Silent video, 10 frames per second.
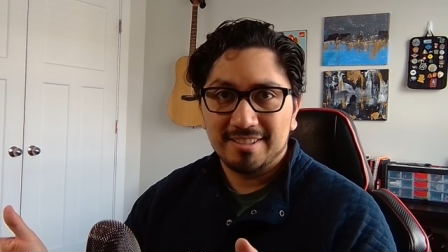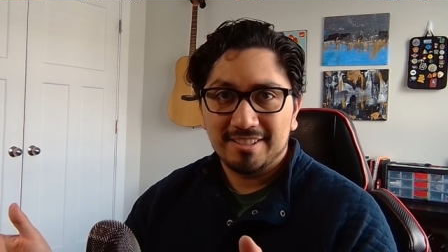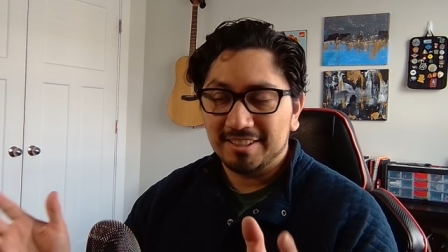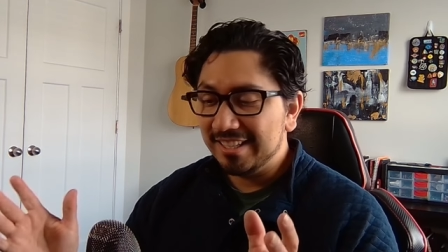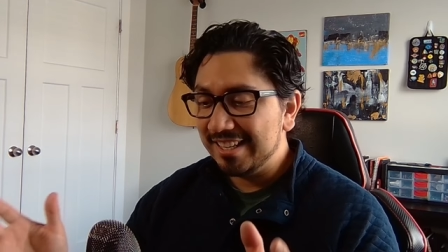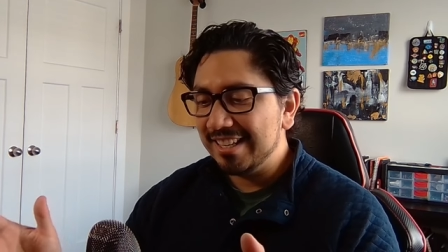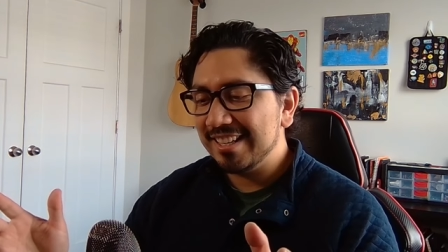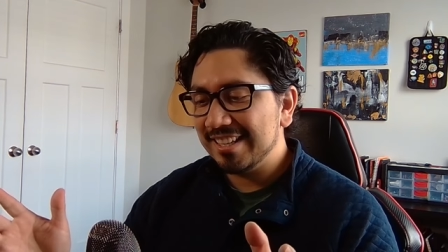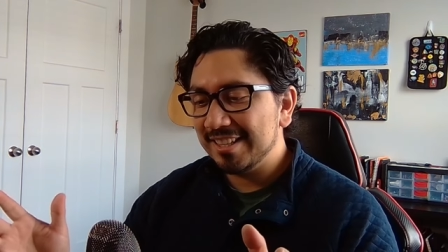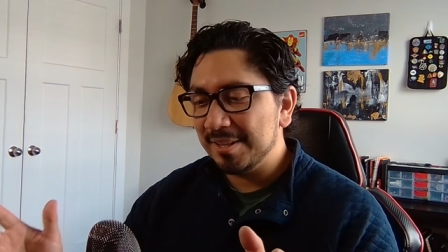
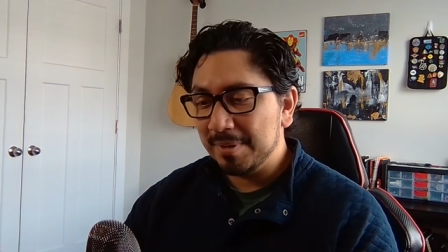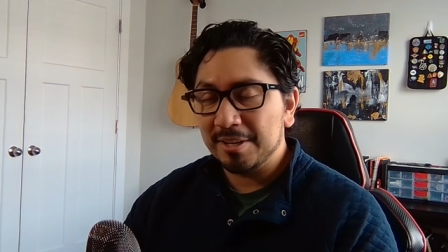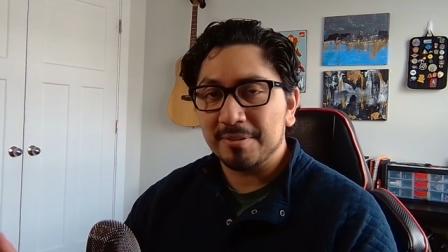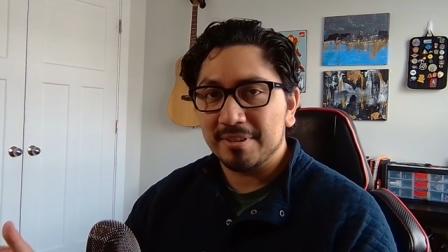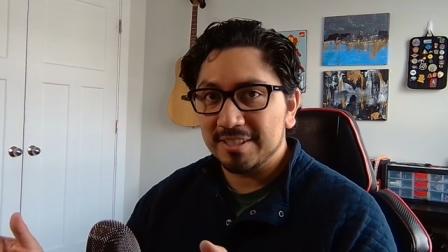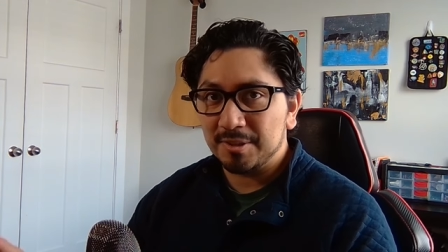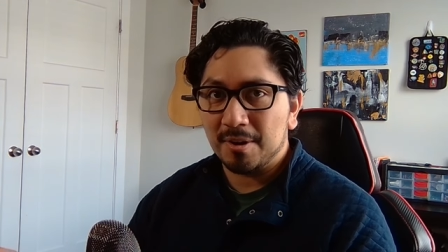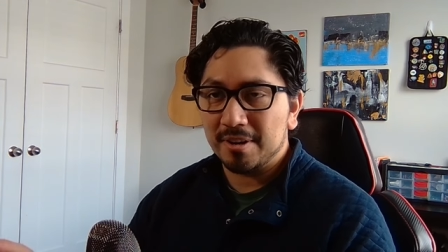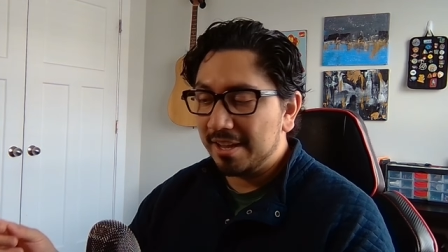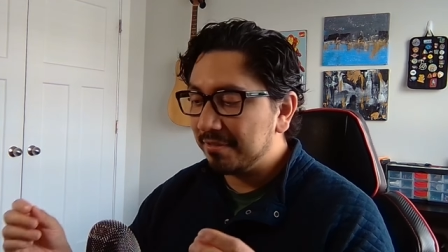Cleaning the bakery is
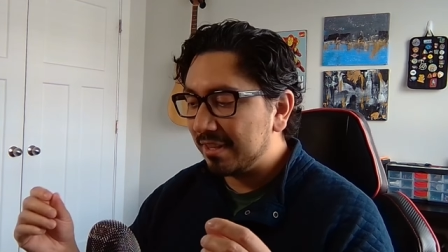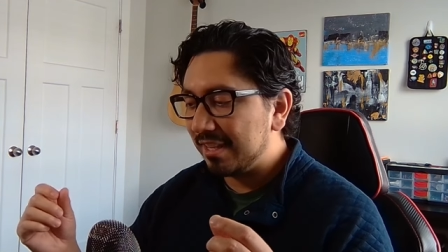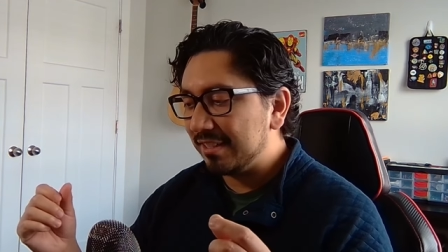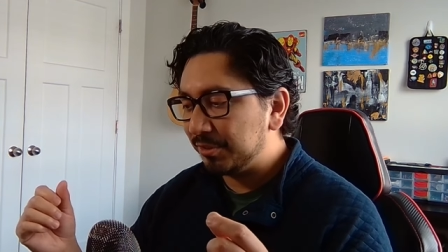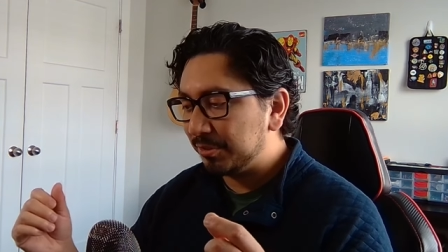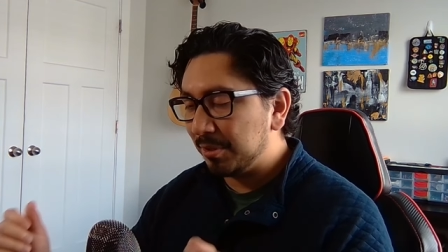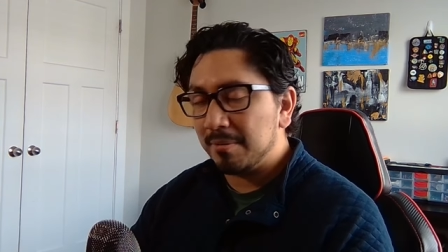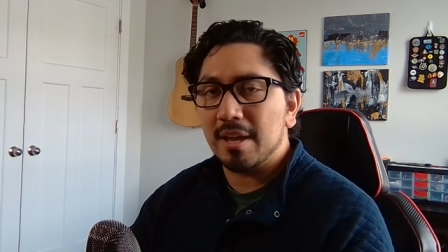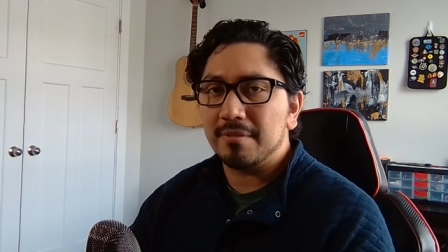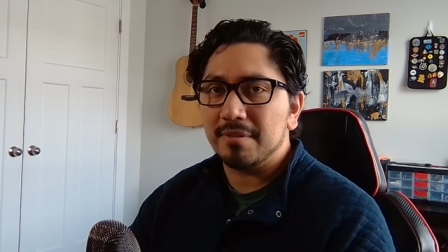hard. Everything's so
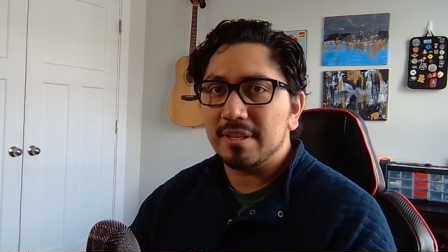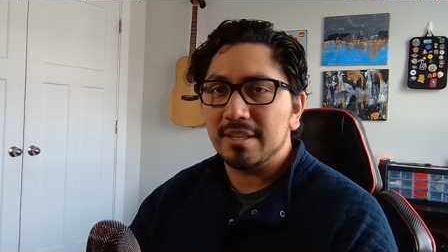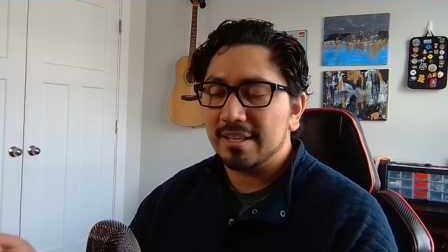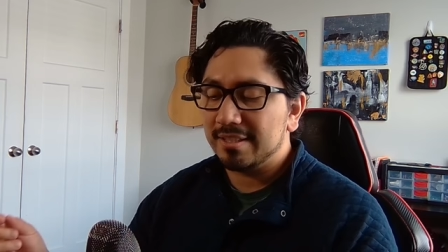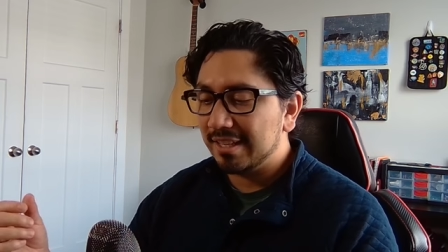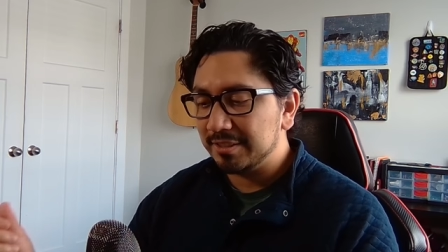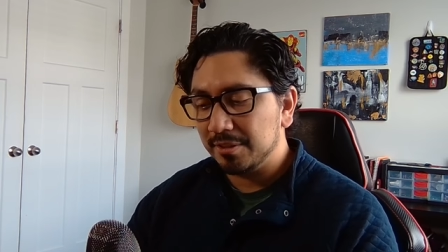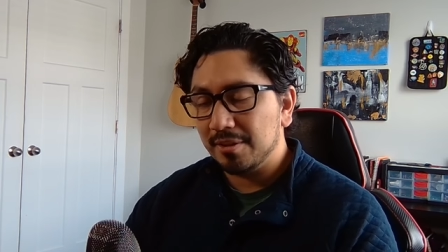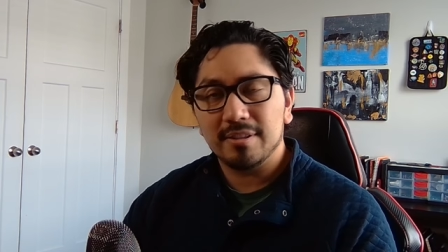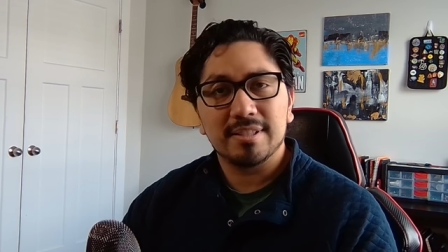heavy. It takes a
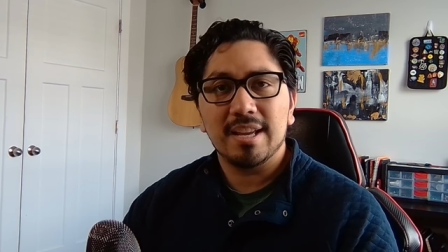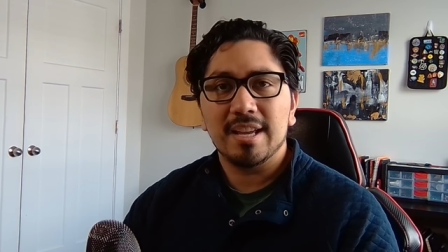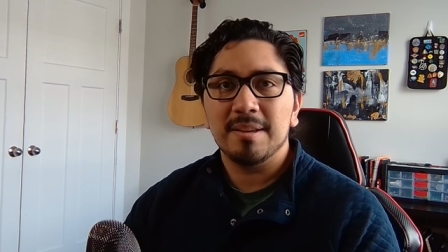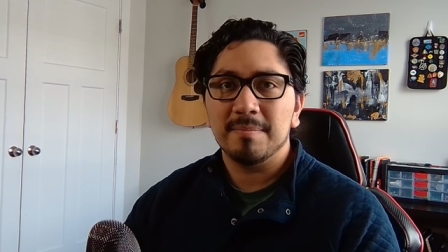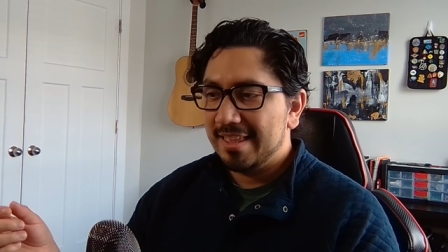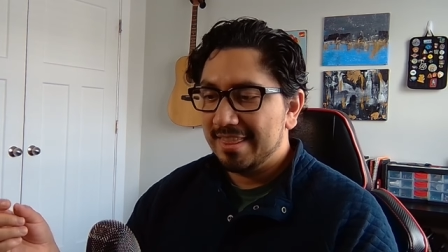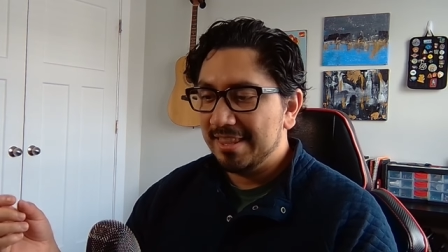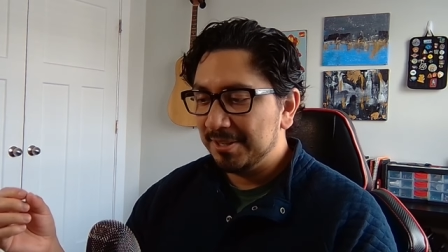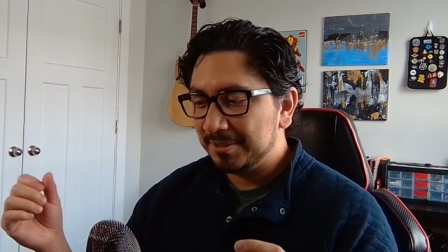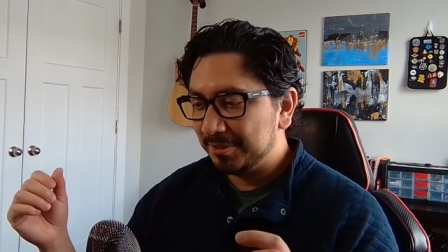long time.
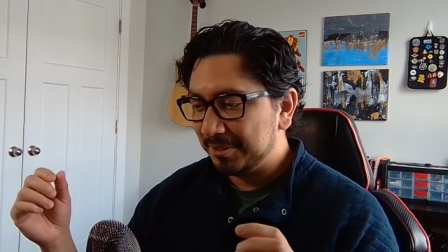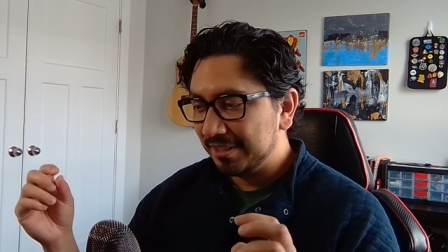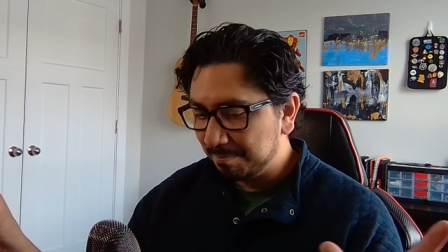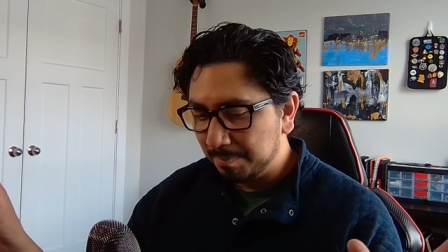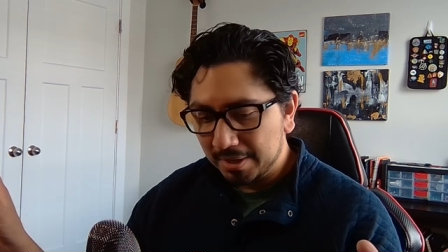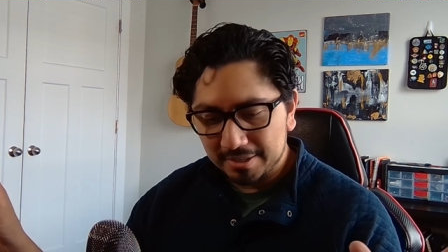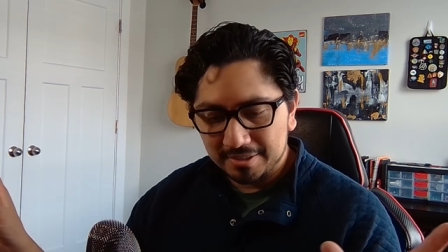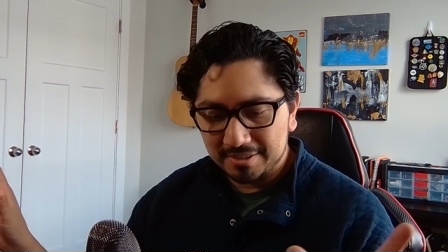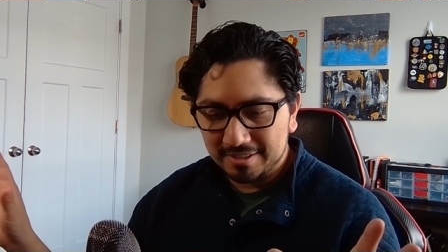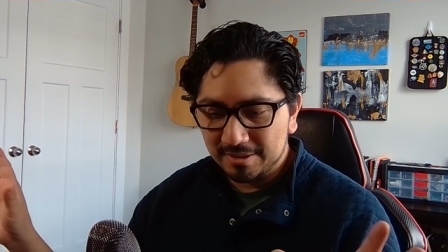There's just
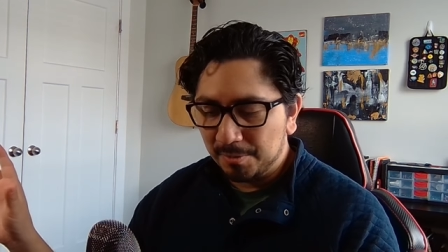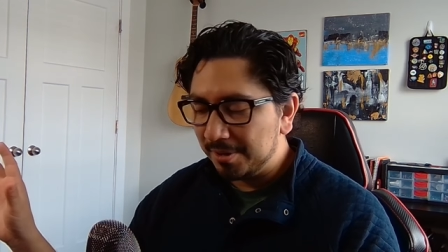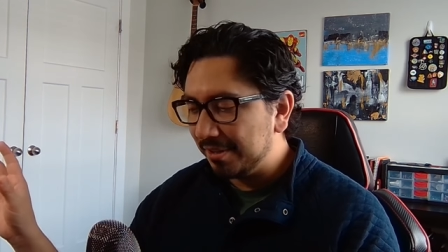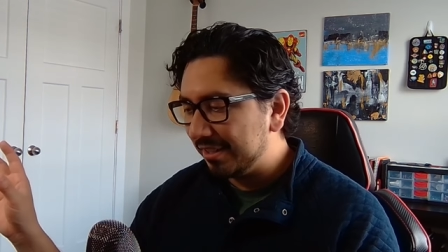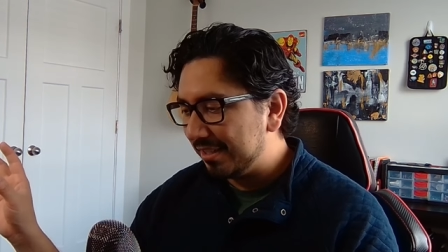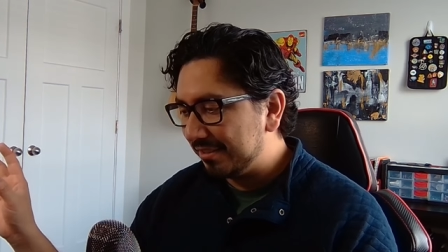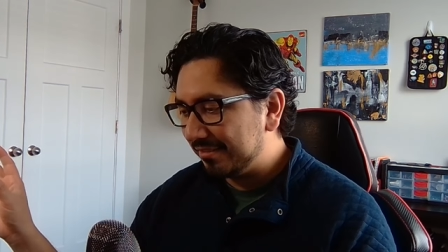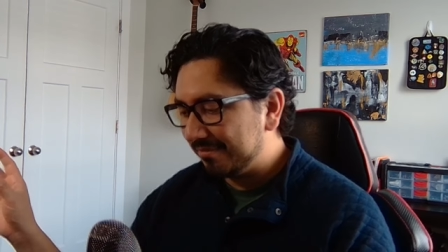butter and oil and